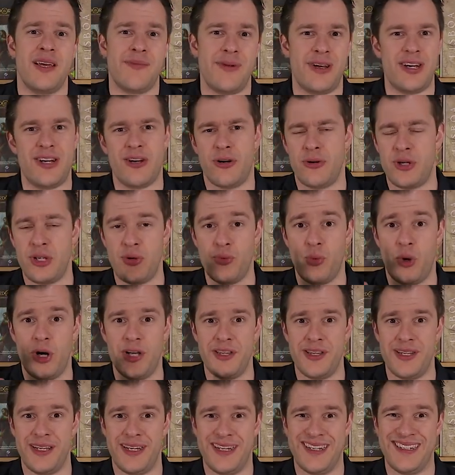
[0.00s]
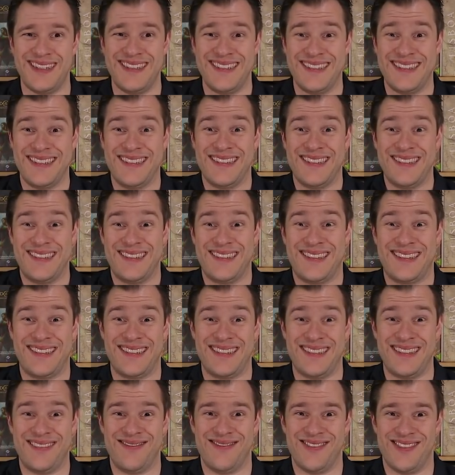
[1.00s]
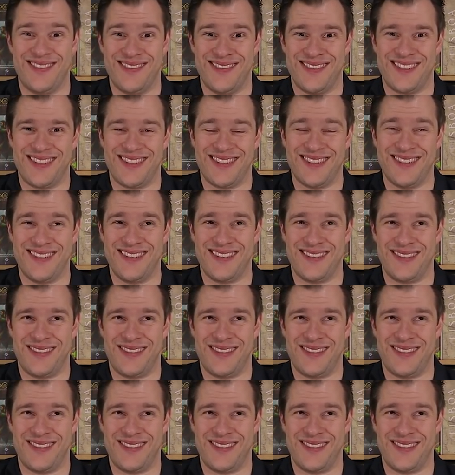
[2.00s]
I mean, only one slight wrong turn.